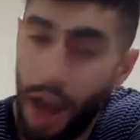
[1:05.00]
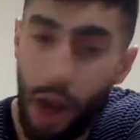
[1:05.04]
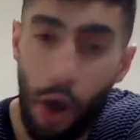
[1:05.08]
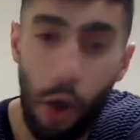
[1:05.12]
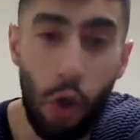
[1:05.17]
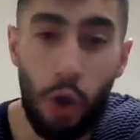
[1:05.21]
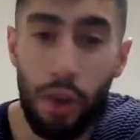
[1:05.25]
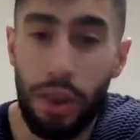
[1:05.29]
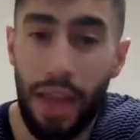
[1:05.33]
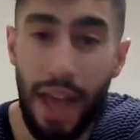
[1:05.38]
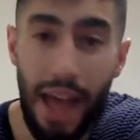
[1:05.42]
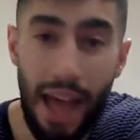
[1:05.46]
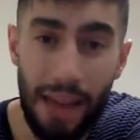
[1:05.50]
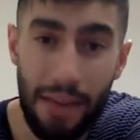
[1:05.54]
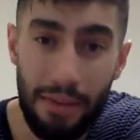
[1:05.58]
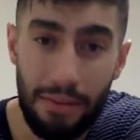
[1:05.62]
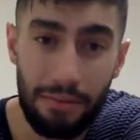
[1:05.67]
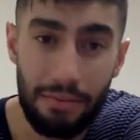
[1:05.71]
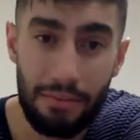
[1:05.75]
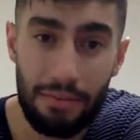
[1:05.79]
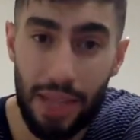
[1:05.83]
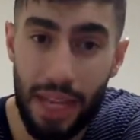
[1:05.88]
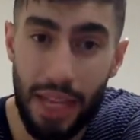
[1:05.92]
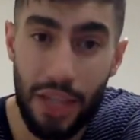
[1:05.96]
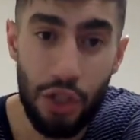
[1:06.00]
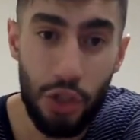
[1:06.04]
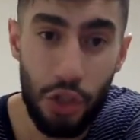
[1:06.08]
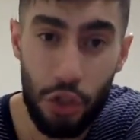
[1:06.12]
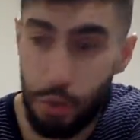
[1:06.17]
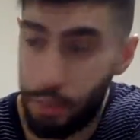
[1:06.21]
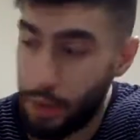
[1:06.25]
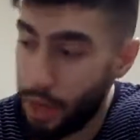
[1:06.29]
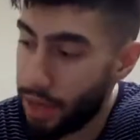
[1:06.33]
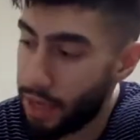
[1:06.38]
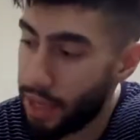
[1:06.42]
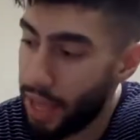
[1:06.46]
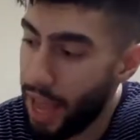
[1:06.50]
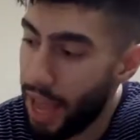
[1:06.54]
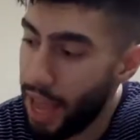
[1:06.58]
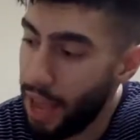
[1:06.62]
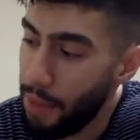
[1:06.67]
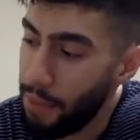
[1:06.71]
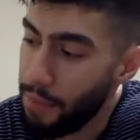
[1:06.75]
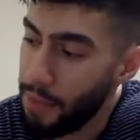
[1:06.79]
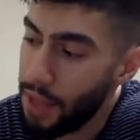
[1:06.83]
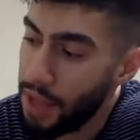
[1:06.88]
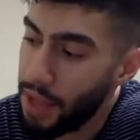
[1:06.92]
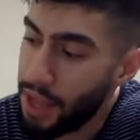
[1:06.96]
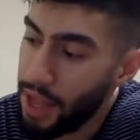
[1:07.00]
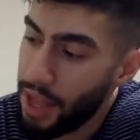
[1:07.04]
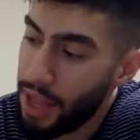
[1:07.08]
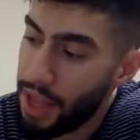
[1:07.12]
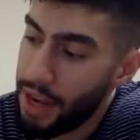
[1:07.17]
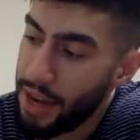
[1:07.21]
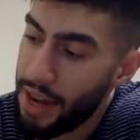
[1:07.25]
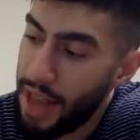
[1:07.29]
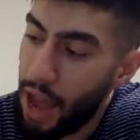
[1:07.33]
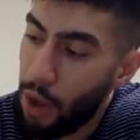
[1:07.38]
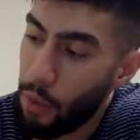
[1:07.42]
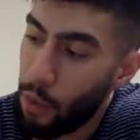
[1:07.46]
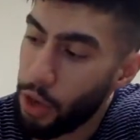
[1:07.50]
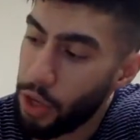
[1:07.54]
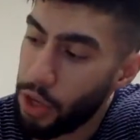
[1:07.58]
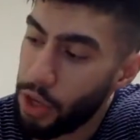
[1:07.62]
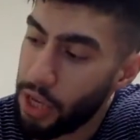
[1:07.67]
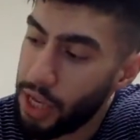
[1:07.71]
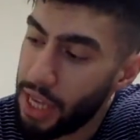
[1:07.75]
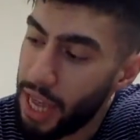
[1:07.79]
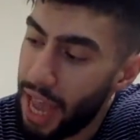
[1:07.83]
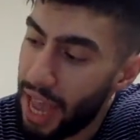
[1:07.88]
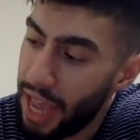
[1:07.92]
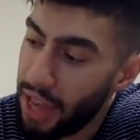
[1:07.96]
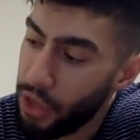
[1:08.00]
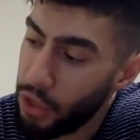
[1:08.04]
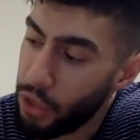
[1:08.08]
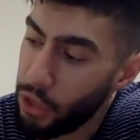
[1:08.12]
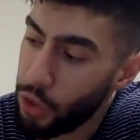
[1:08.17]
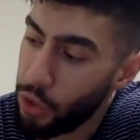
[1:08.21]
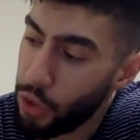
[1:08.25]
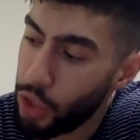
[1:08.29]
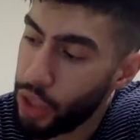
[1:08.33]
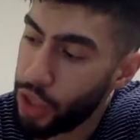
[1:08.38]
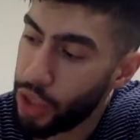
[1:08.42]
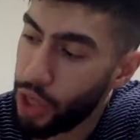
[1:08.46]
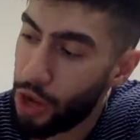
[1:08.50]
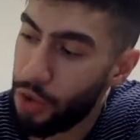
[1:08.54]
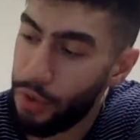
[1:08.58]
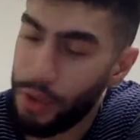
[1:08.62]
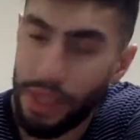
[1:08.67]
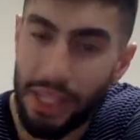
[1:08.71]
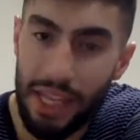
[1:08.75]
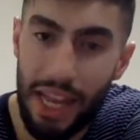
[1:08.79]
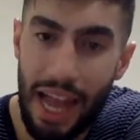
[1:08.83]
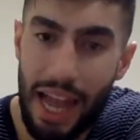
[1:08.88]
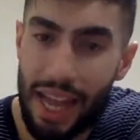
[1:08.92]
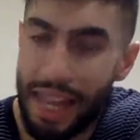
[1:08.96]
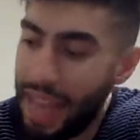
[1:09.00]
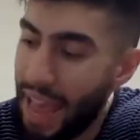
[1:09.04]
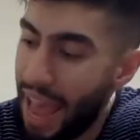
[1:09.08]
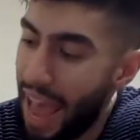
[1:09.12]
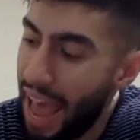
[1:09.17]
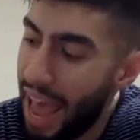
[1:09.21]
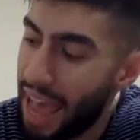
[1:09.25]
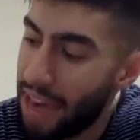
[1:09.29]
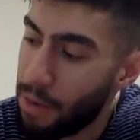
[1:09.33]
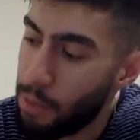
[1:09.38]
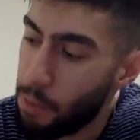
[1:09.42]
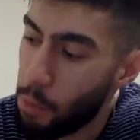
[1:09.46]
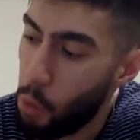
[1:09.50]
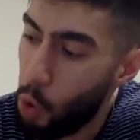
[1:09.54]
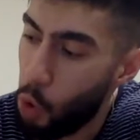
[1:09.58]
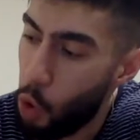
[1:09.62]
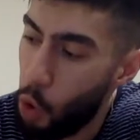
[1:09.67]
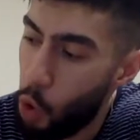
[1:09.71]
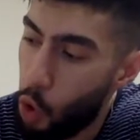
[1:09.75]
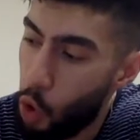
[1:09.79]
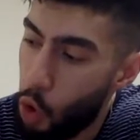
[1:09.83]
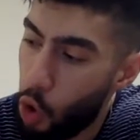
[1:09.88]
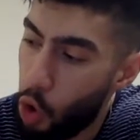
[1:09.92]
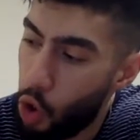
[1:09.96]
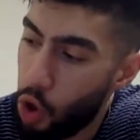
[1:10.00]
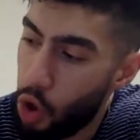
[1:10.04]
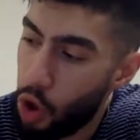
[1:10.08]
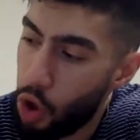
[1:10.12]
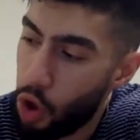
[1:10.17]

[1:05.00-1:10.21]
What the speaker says: or that instrument, yeah? Now what you can do is always like add more